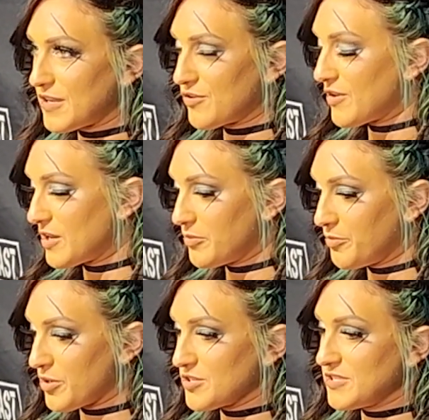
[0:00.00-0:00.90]
incredible
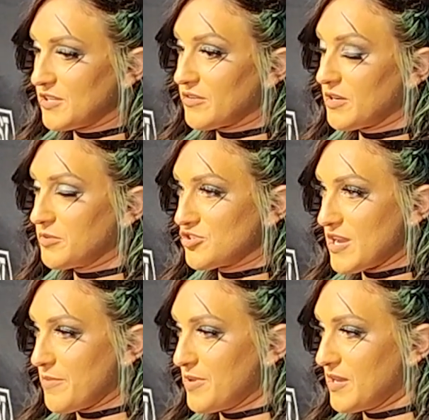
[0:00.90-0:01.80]
person, incredible
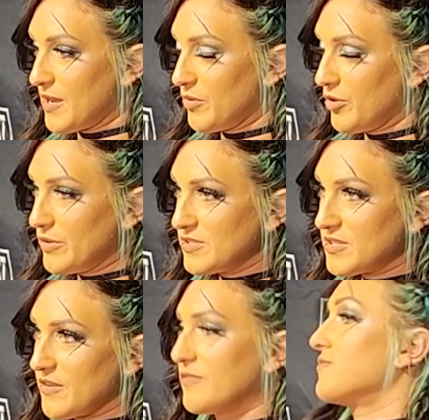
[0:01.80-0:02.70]
champion, I will always
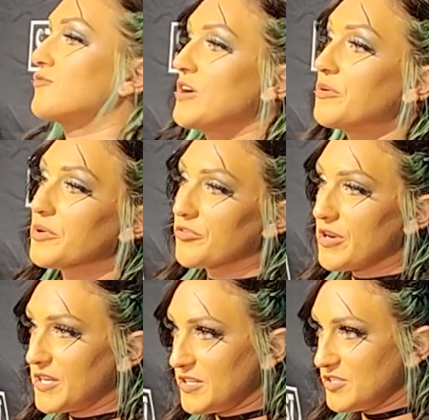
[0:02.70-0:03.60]
give credit where
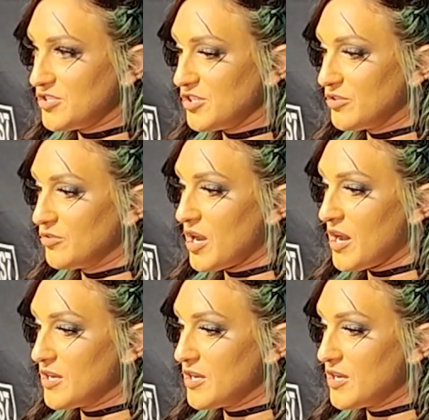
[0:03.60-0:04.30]
credit is due.